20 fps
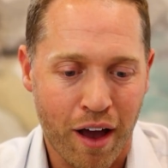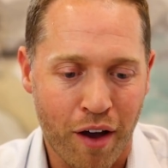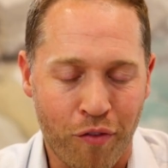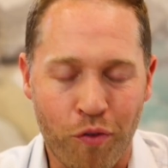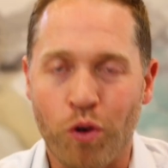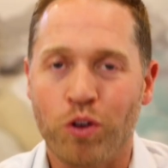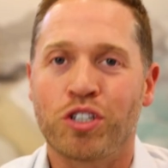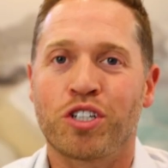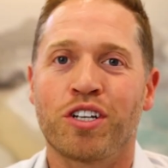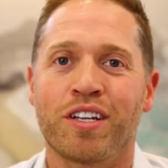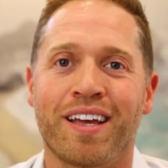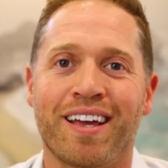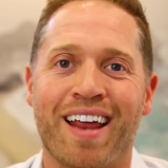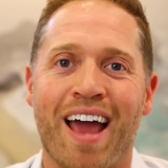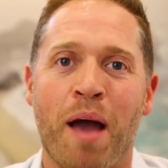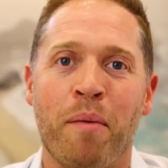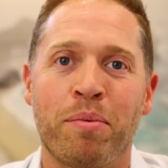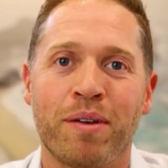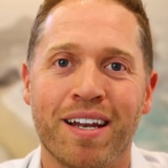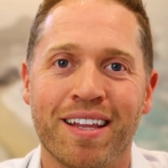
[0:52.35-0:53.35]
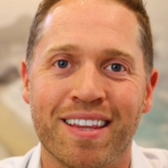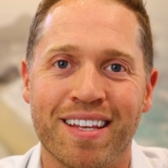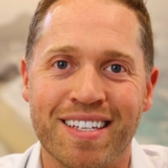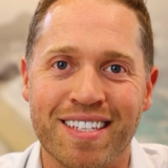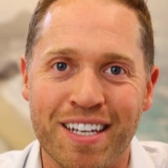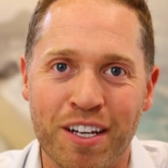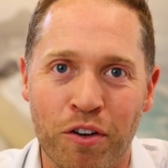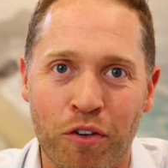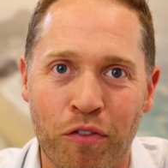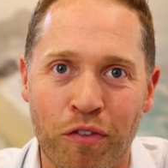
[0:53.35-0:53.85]
fortunately it happened in the
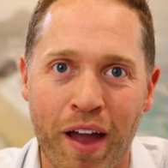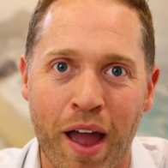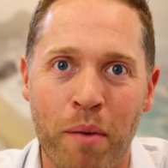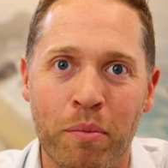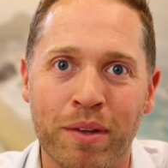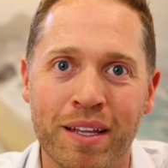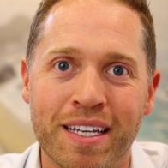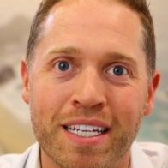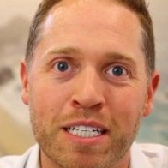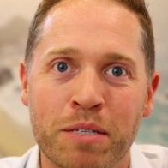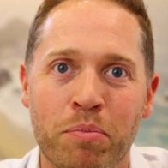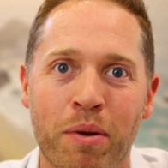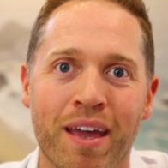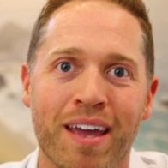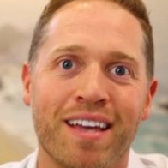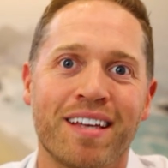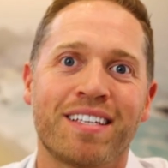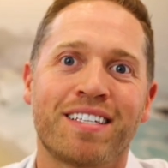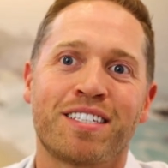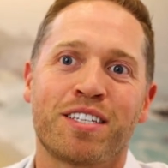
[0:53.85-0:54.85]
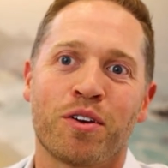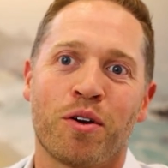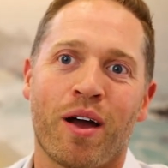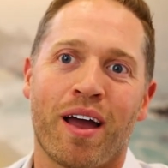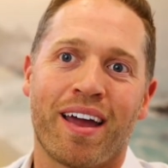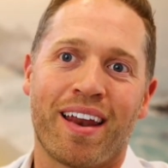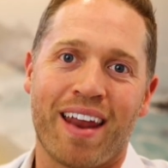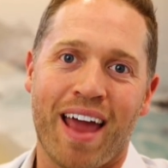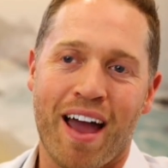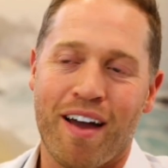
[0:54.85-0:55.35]
single family space, so
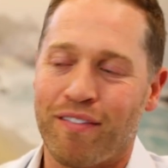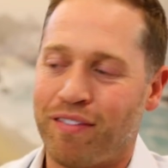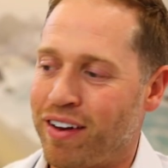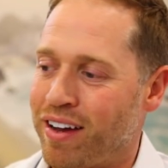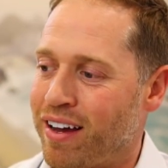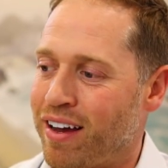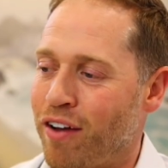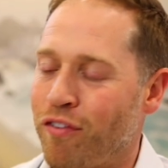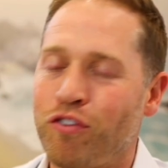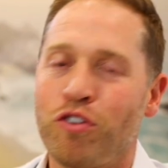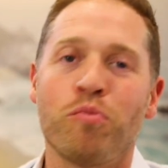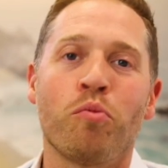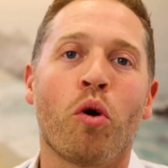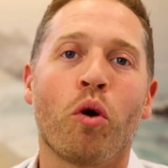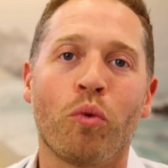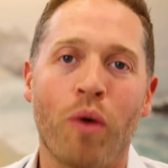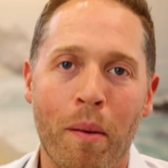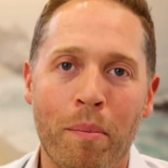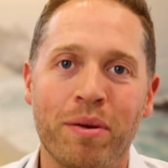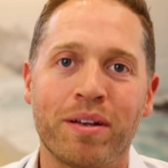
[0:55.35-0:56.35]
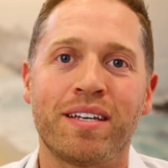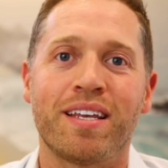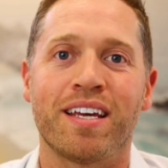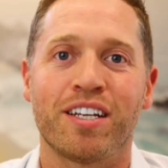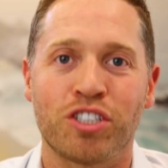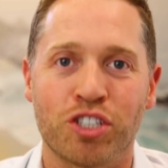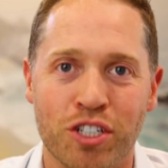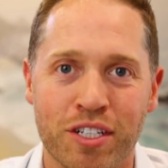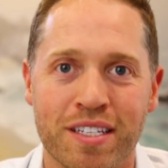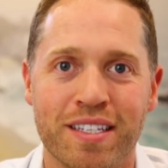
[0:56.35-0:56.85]
I'd have a few more
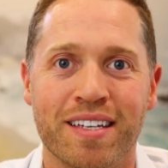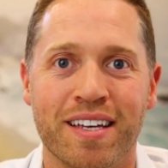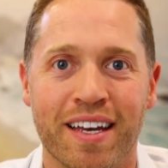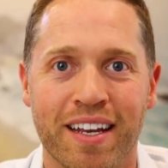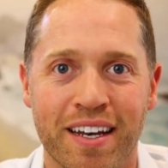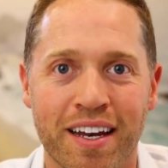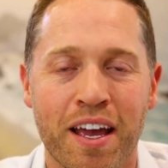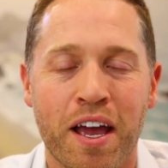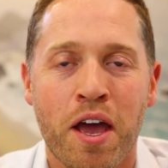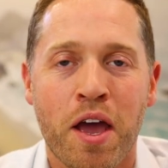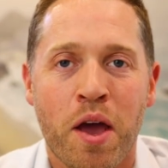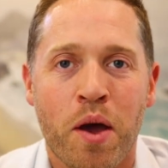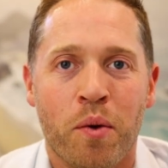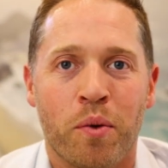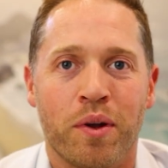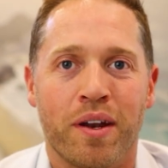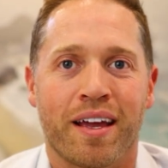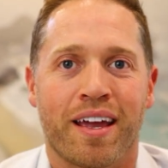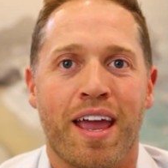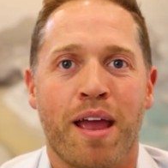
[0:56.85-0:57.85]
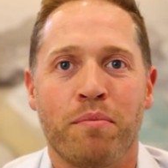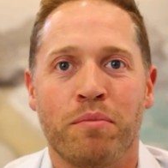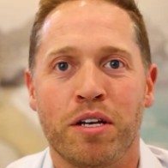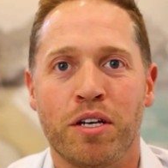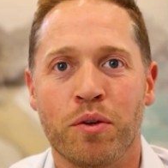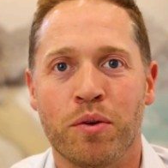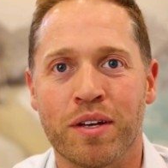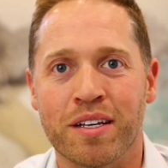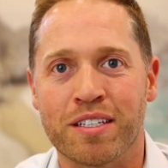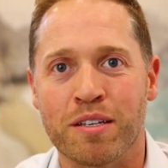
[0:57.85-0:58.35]
repetitions in when it came to
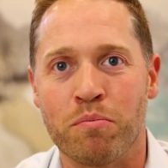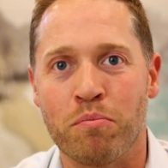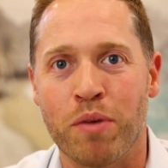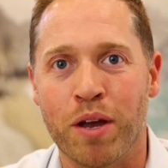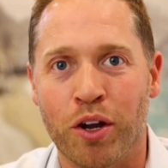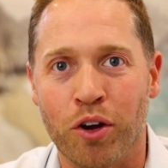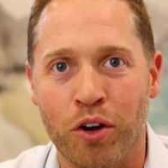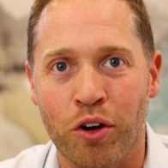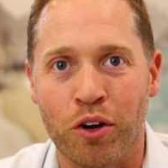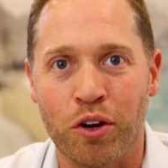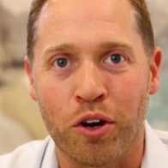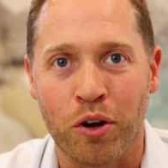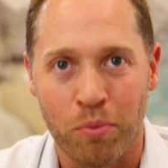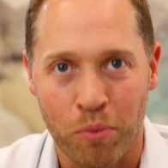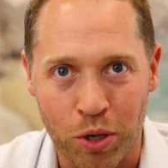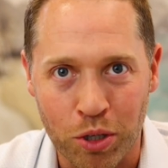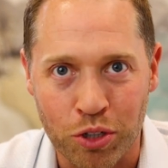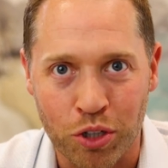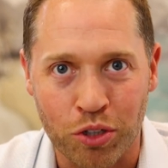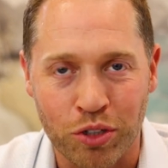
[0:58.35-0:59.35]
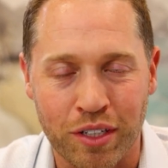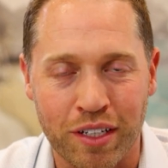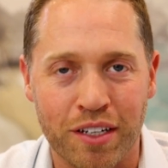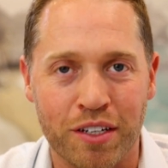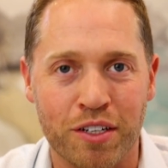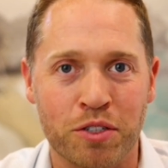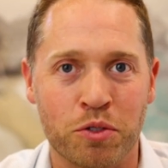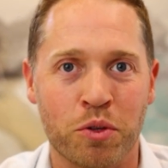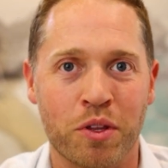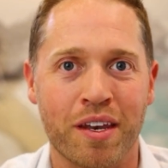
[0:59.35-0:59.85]
doing some bigger commercial
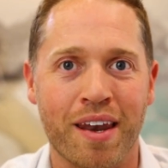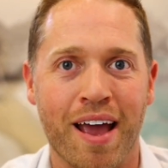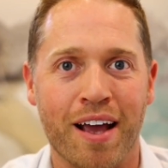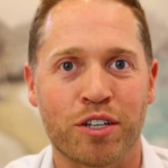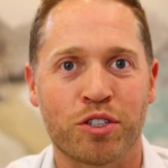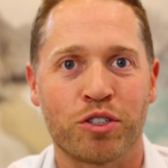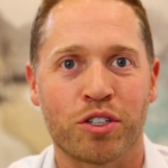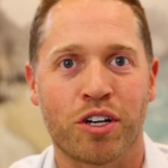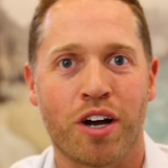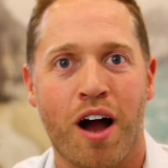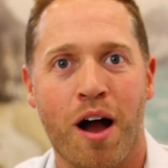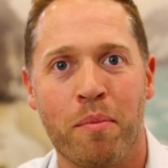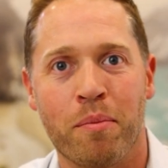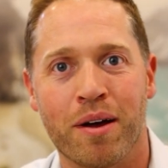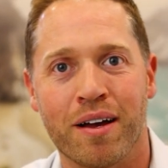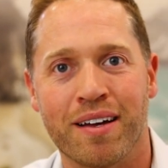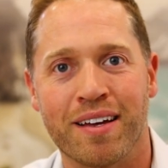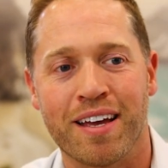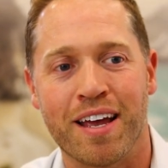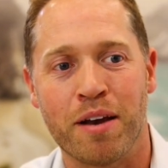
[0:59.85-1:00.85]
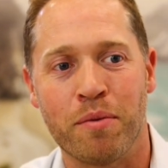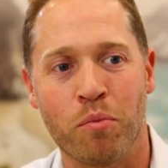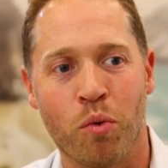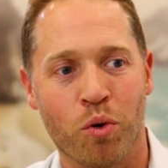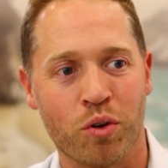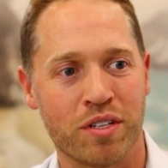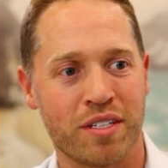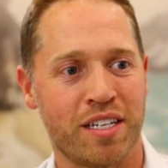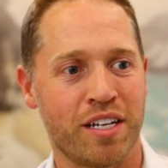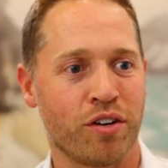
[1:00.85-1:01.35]
deals with an extra comma and
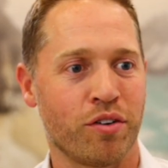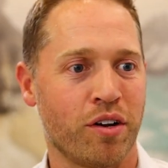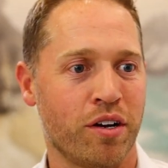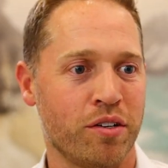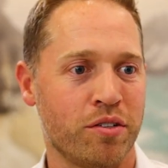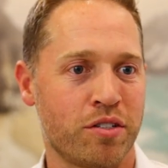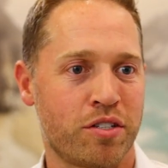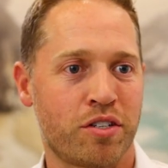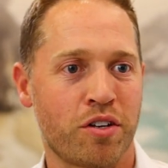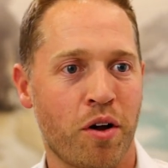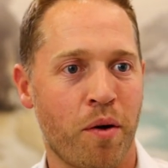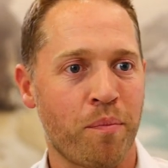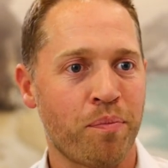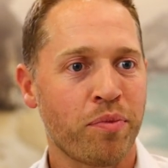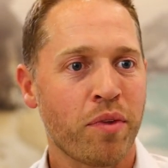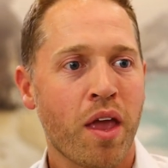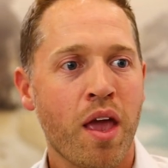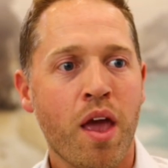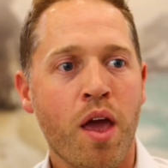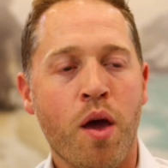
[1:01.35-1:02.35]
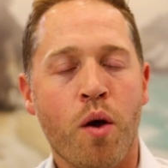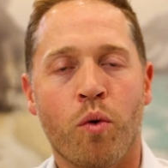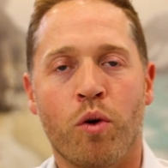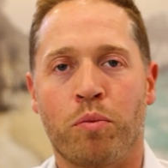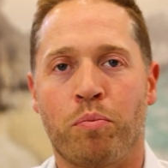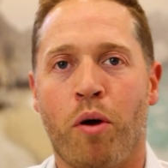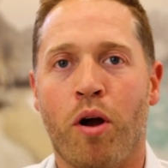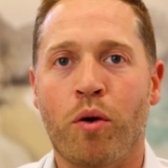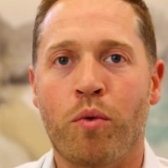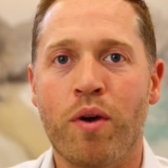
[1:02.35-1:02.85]
more zeros. So
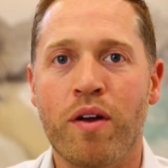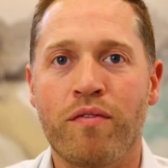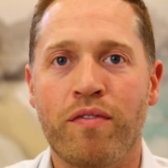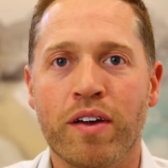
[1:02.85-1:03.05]
with Parkway